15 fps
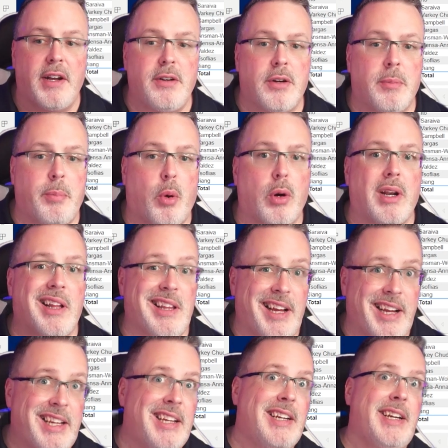find a report I
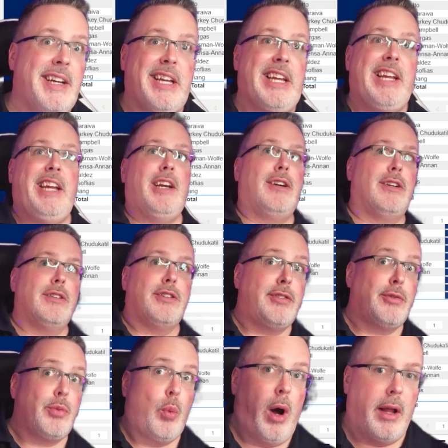like.
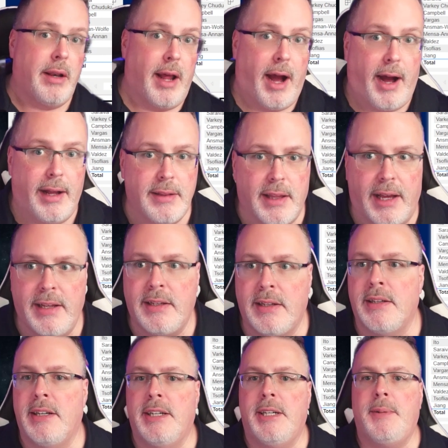Here's one I
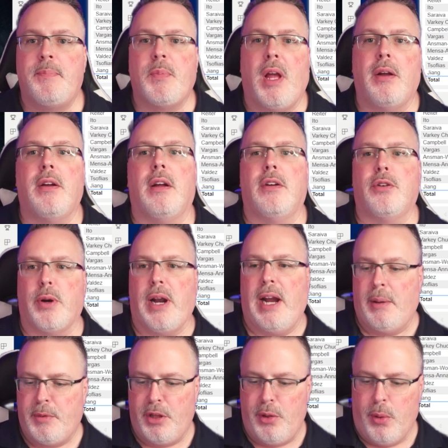like. I'm going to
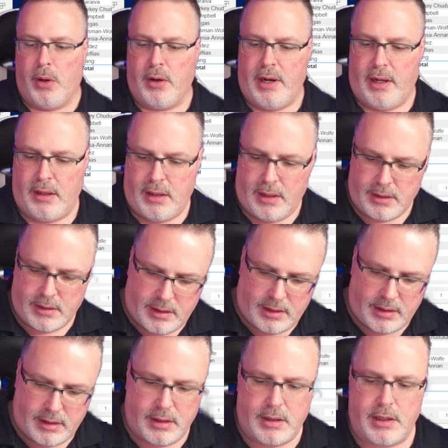grab the URL. I'm
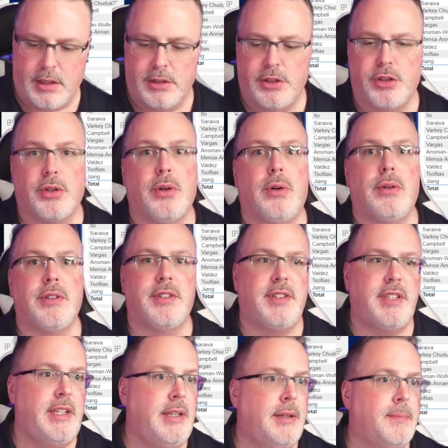going to control
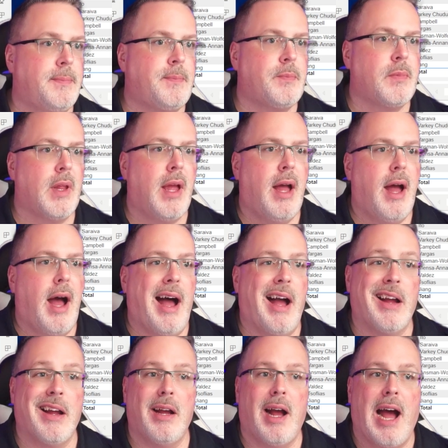C.
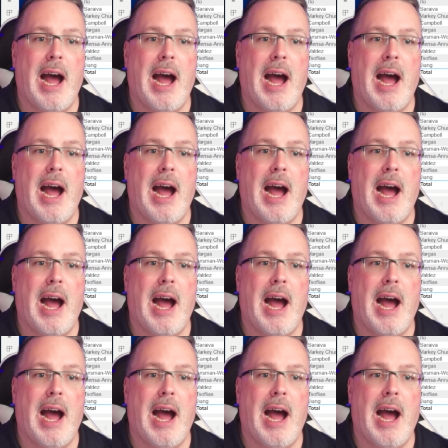I'm going to